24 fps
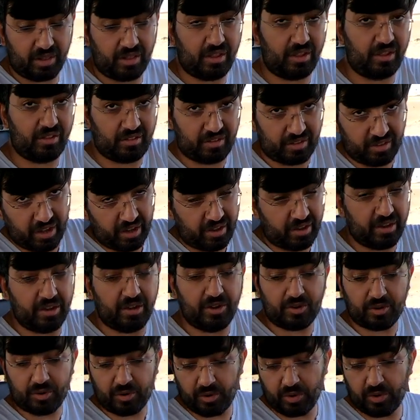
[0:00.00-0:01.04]
the
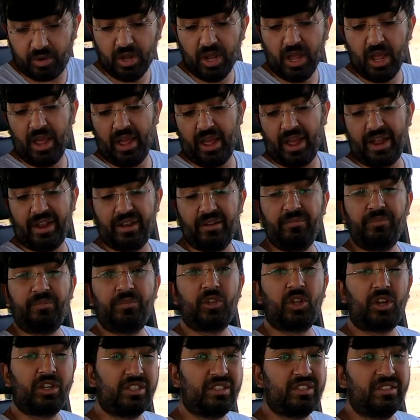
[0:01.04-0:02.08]
second row and
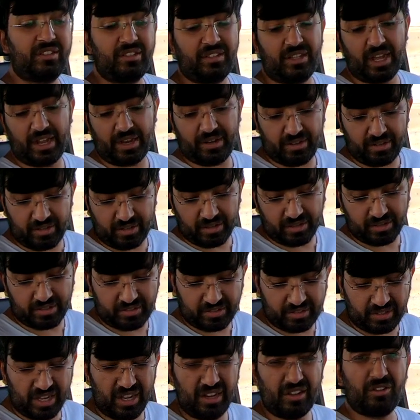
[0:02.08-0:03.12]
not just that the
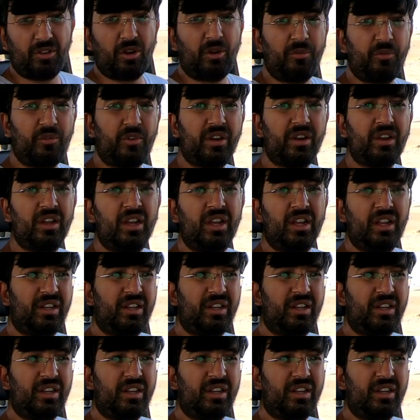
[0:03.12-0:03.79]
seats offer